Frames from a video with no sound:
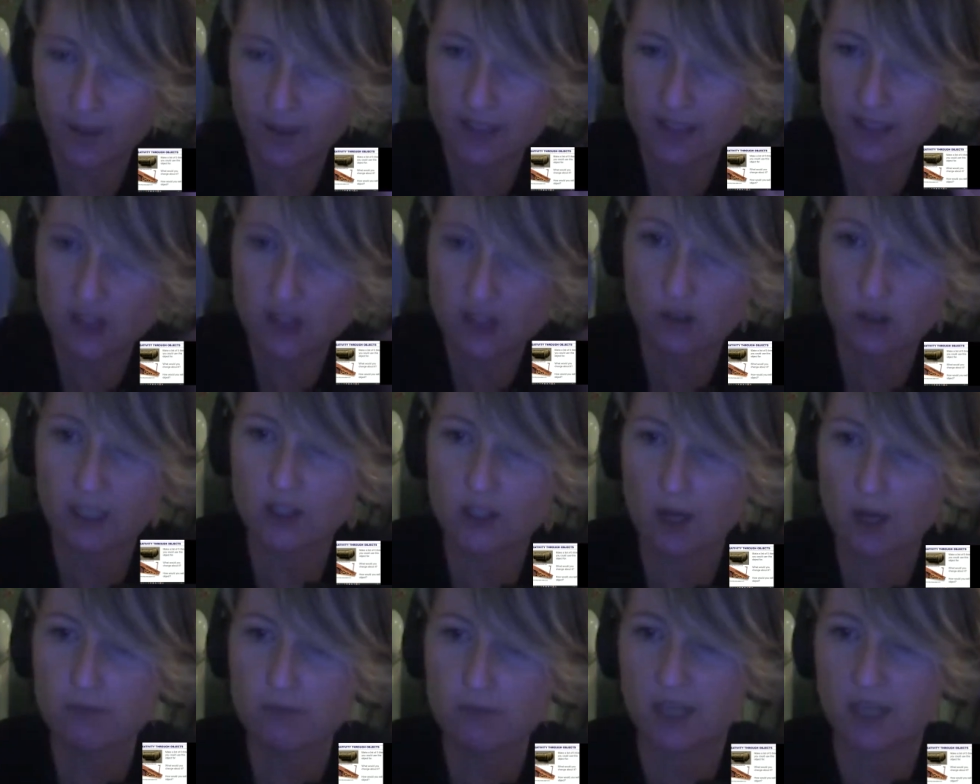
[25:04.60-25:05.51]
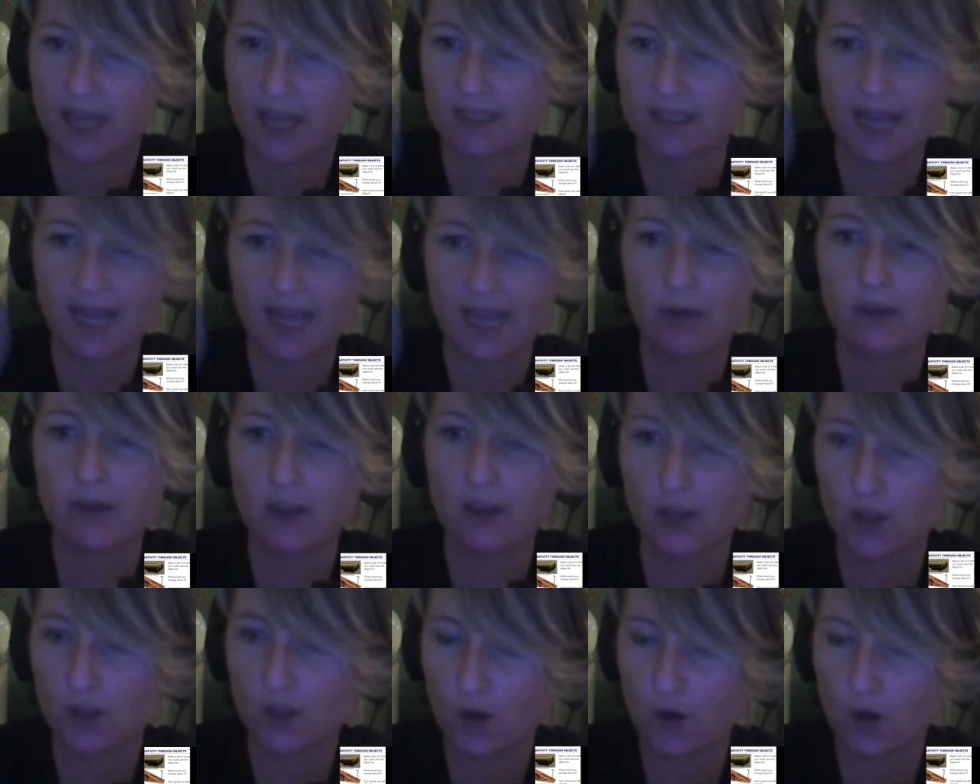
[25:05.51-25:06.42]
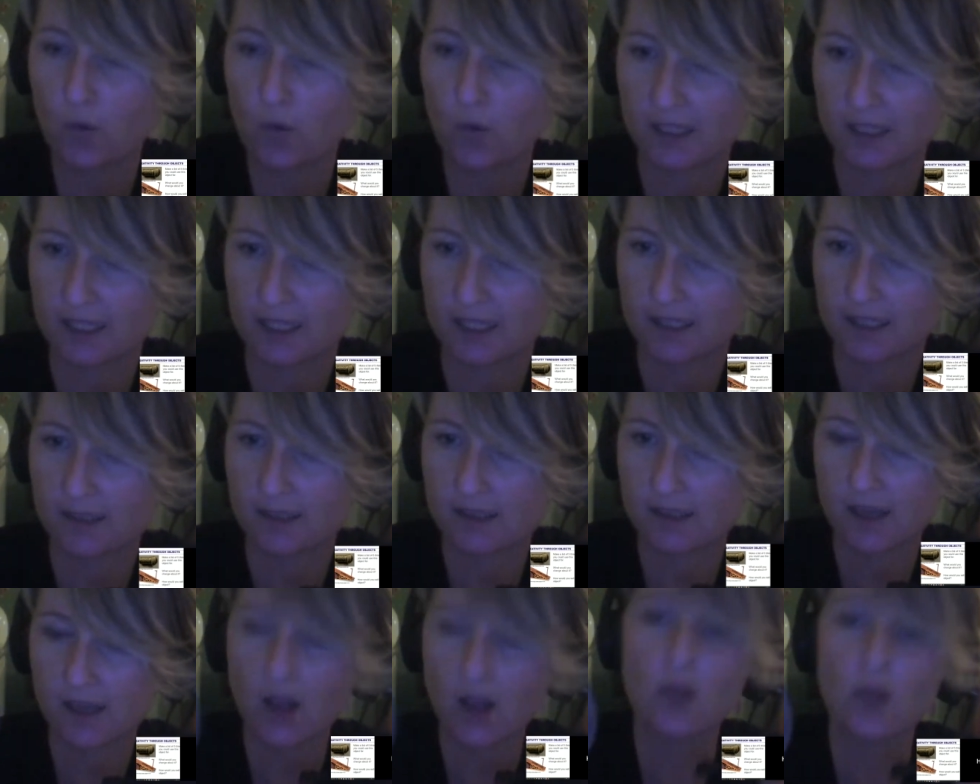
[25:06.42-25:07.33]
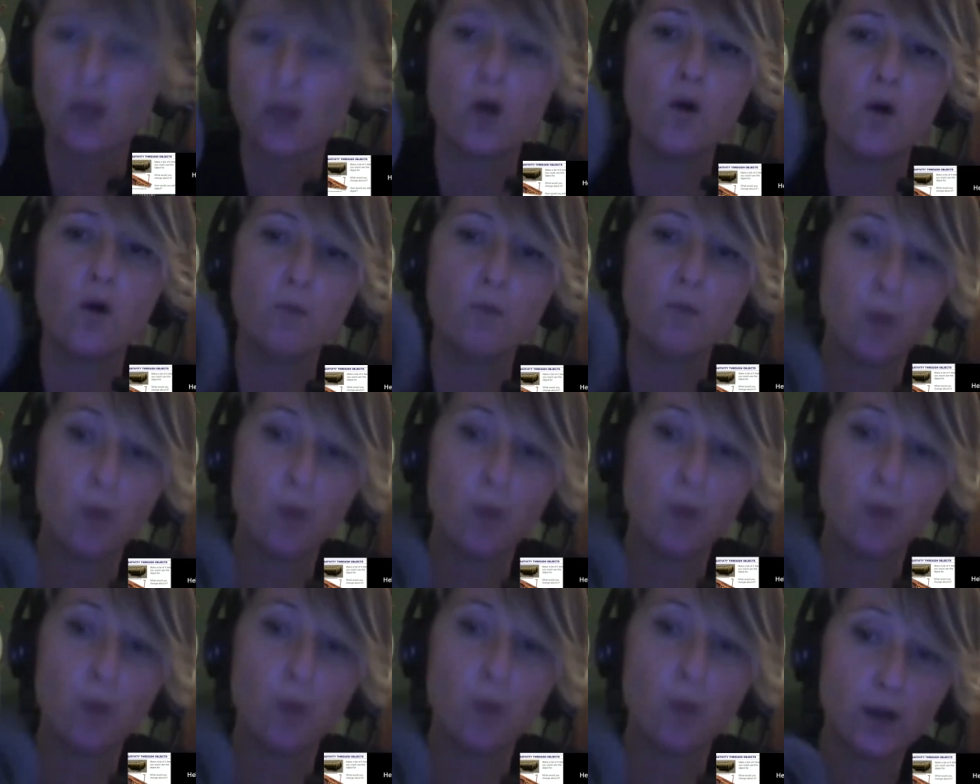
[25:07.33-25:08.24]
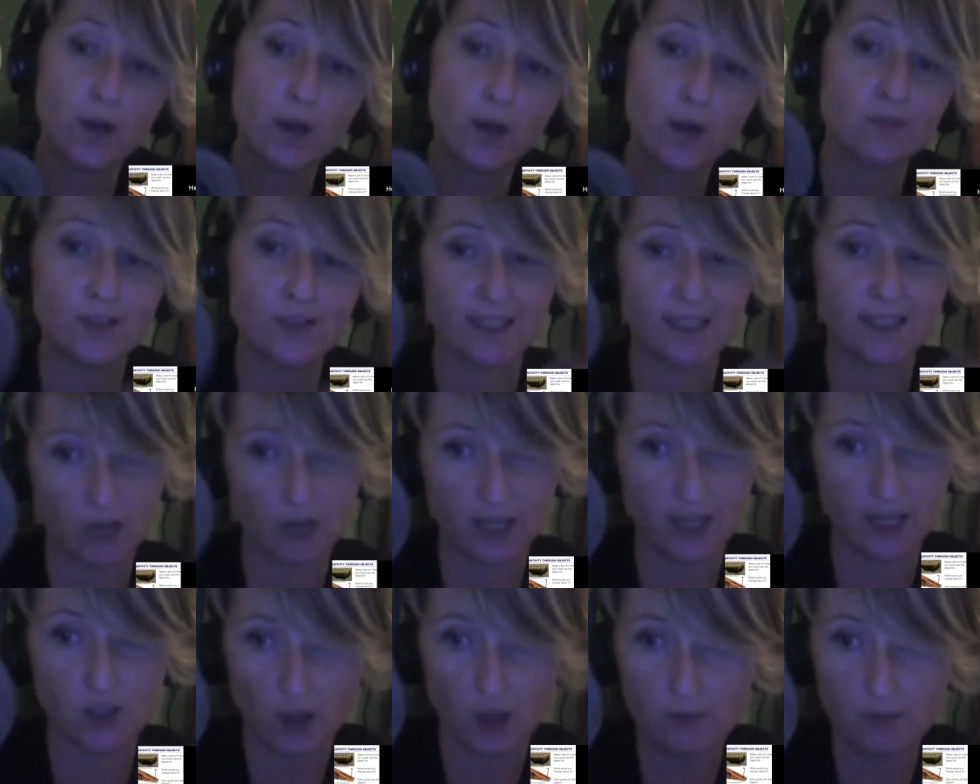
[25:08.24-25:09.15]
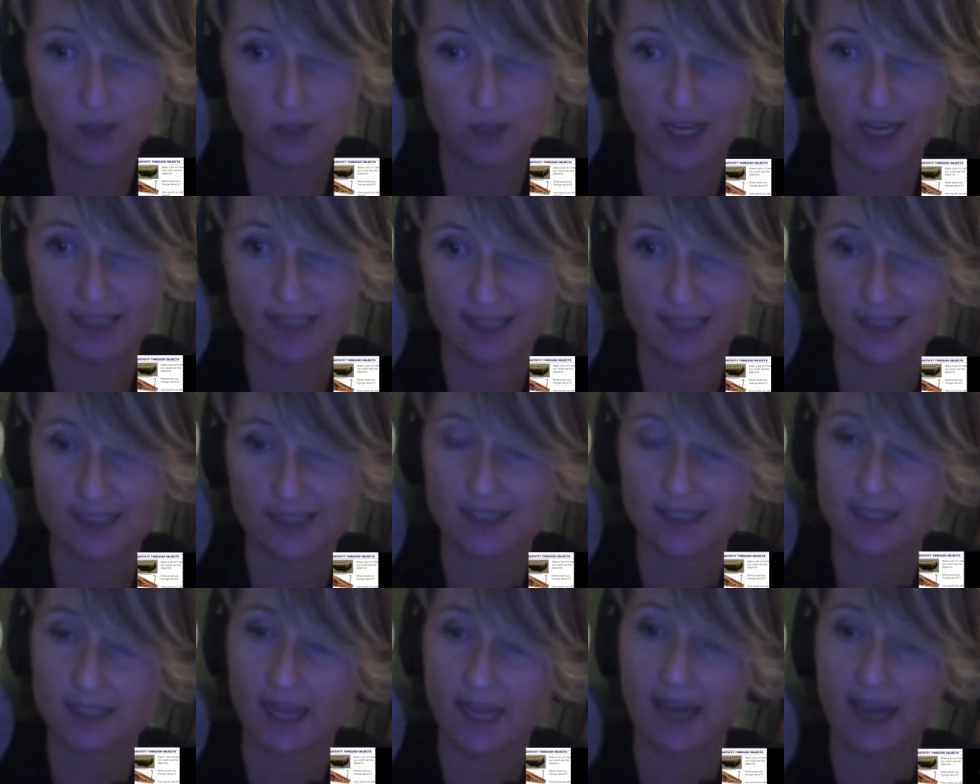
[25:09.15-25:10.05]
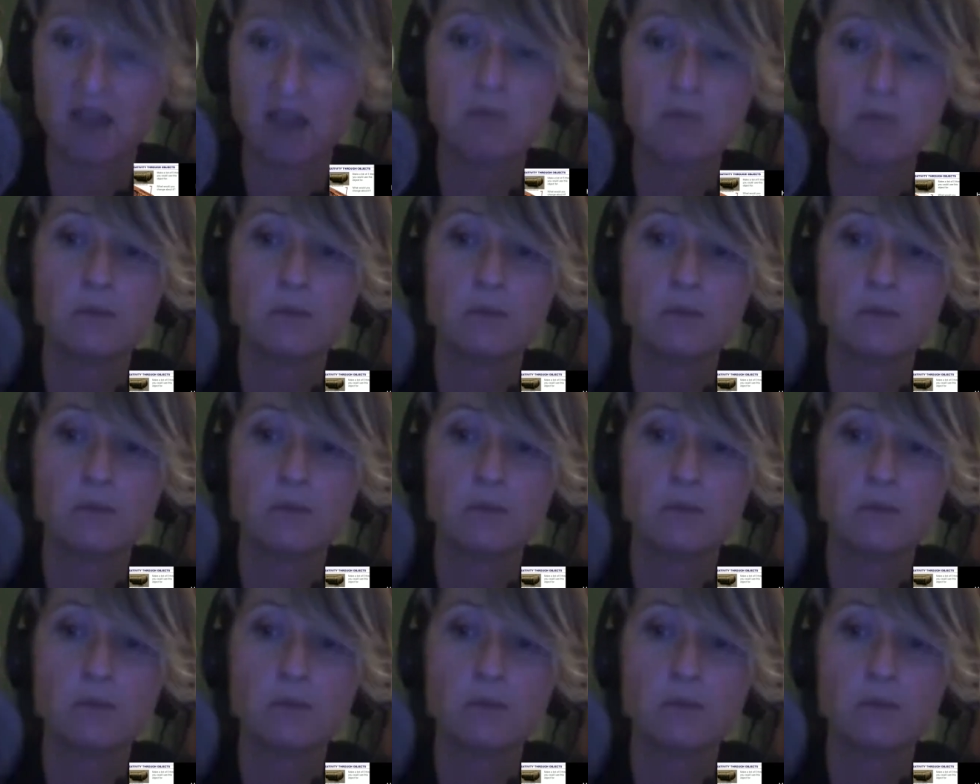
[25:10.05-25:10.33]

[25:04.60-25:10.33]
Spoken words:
you know, it's a strange object. How are they going to know what it is? The whole point of using a strange object is to say,